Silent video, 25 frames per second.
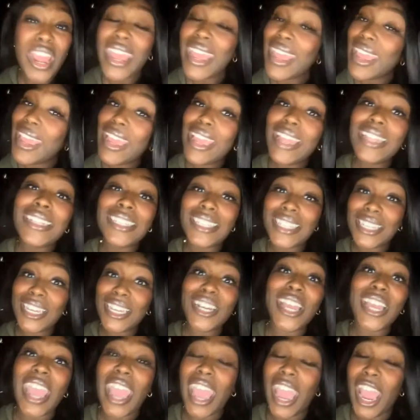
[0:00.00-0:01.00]
He
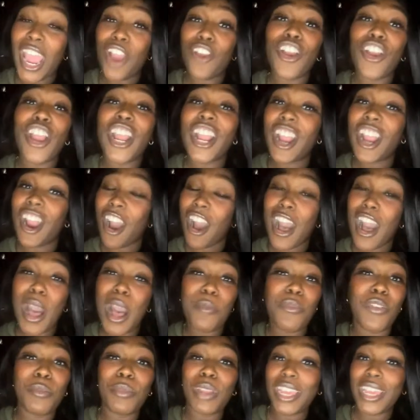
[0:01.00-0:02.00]
took Aaron Cobb
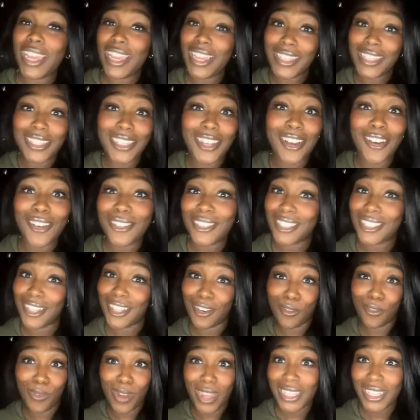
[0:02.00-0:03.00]
from the East Coast to
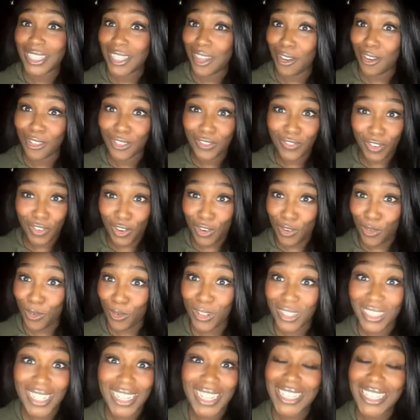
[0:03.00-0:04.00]
the West Coast, from the
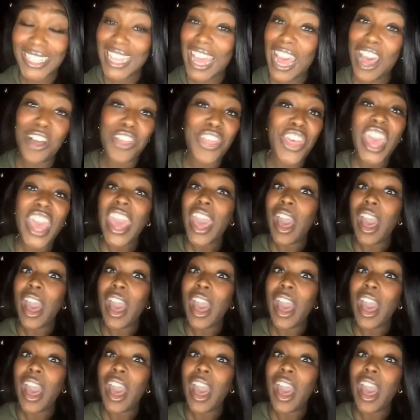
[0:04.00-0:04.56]
North to the South.